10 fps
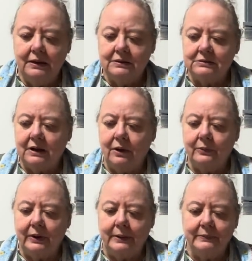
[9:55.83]

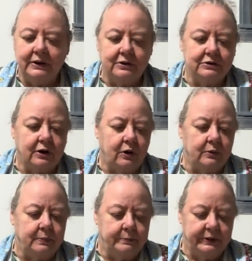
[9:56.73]
So here's our
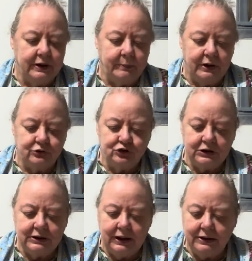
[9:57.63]
peanut butter
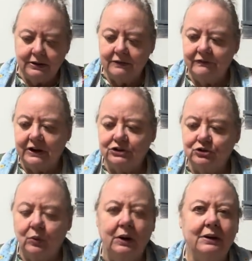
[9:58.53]
sheet cake. Fix you
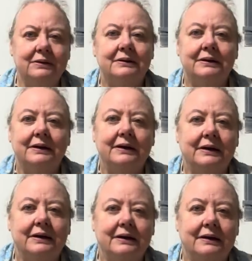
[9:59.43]
one.
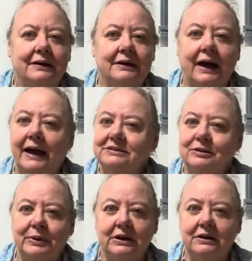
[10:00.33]
It has to
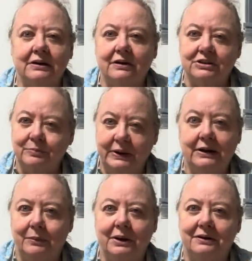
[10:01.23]
be good because it's
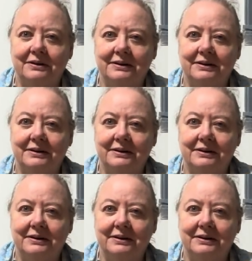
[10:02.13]
peanut butter.